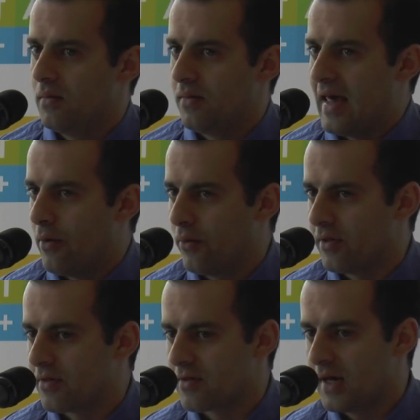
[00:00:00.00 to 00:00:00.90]
That
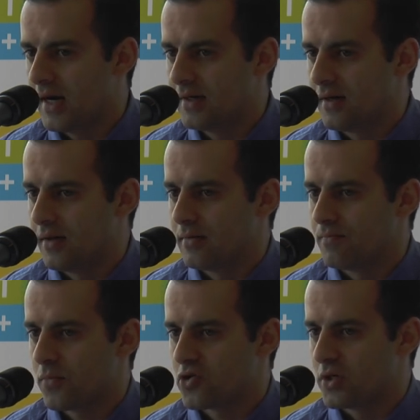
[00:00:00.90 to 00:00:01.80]
was
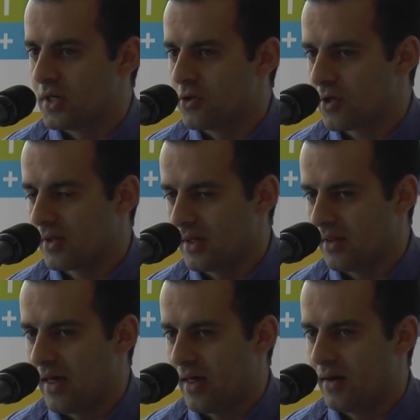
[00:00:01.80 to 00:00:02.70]
done strategically
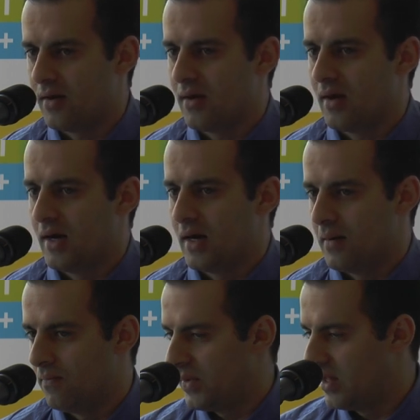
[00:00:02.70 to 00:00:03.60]
then
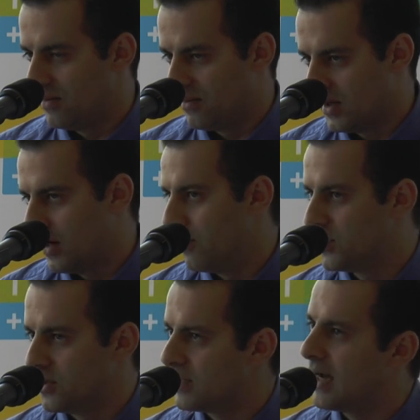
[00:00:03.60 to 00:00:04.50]
in, you know,
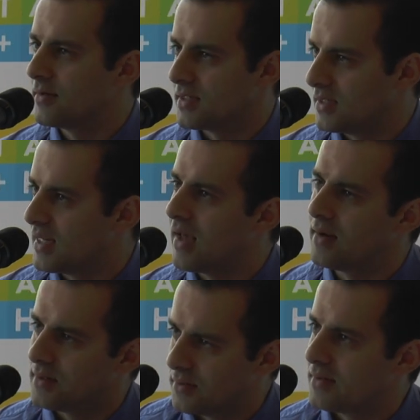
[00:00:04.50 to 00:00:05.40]

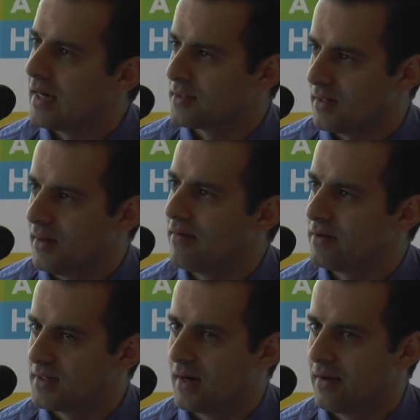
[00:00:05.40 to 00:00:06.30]
2010,
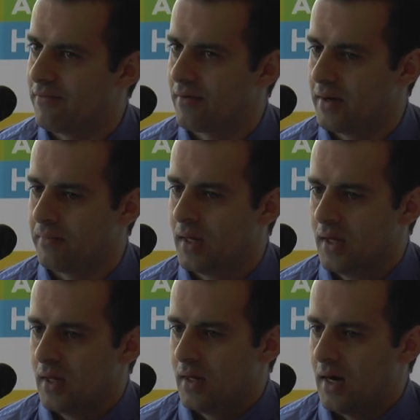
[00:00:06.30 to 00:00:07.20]
2011 timeframe,
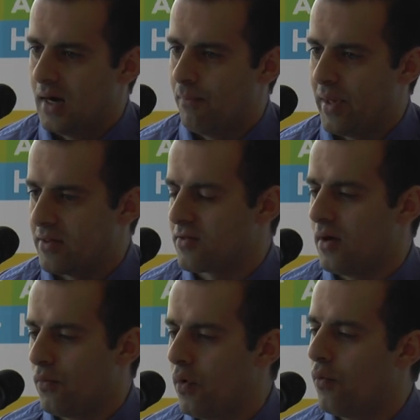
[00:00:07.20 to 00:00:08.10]
based
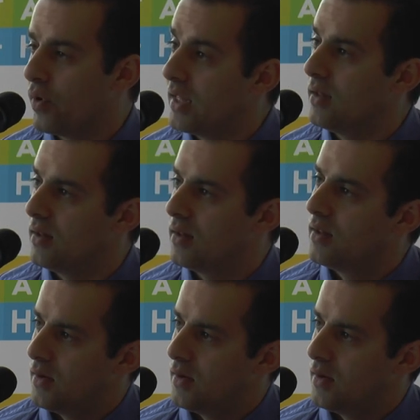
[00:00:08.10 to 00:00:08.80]
on what we